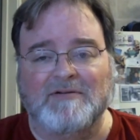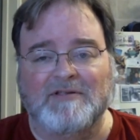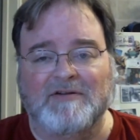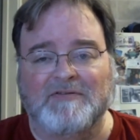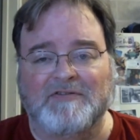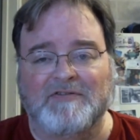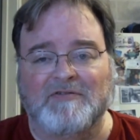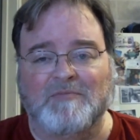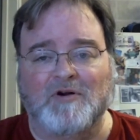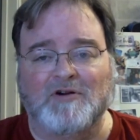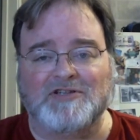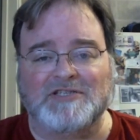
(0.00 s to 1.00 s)
There was an
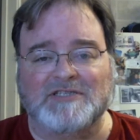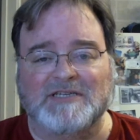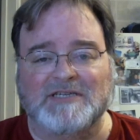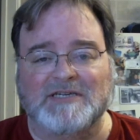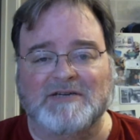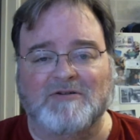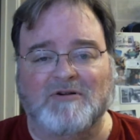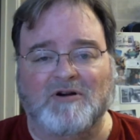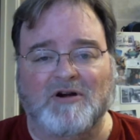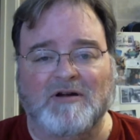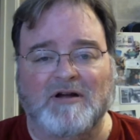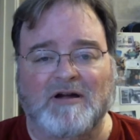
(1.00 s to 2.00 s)
emergency
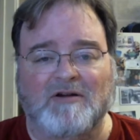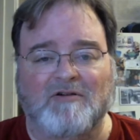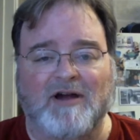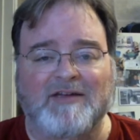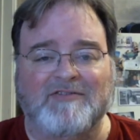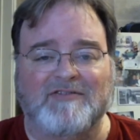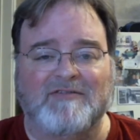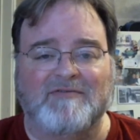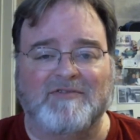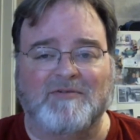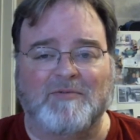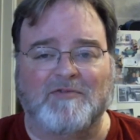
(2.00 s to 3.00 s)
or a crisis
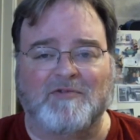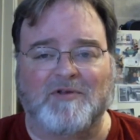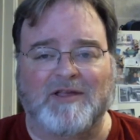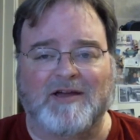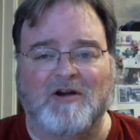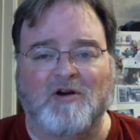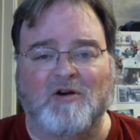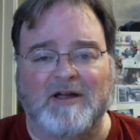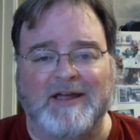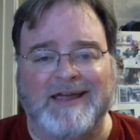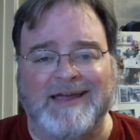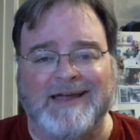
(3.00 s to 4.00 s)
of some sort, like a
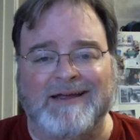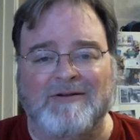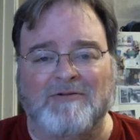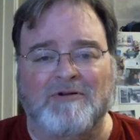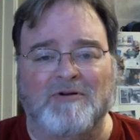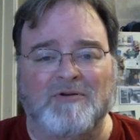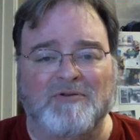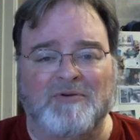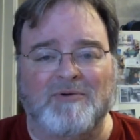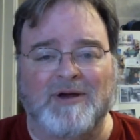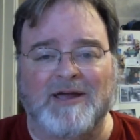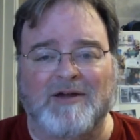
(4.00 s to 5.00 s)
hurricane or an
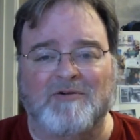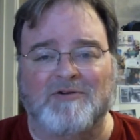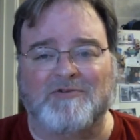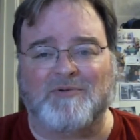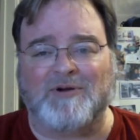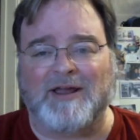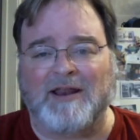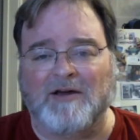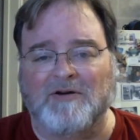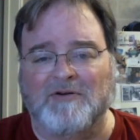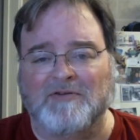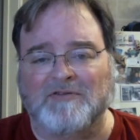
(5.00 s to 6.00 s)
earthquake or
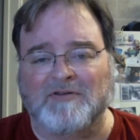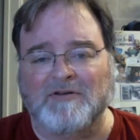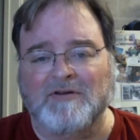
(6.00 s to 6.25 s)
tornadoes,